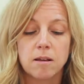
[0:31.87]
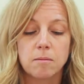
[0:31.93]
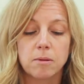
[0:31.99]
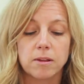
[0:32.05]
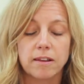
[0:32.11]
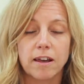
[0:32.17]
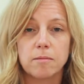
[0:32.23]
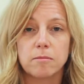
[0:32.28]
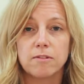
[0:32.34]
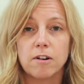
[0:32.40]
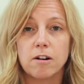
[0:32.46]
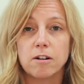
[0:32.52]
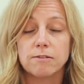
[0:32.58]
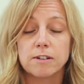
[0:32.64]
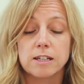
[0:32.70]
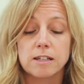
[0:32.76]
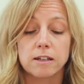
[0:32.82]
but the aim of
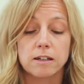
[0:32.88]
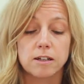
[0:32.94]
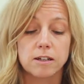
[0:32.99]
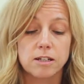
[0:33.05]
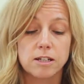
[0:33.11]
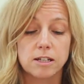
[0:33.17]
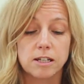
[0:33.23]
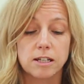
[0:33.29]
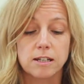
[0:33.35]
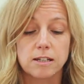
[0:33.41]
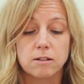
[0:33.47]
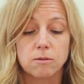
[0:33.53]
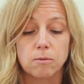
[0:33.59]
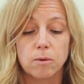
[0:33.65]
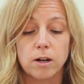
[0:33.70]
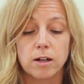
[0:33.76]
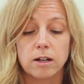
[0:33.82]
our research is
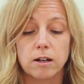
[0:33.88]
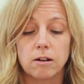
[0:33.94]
to work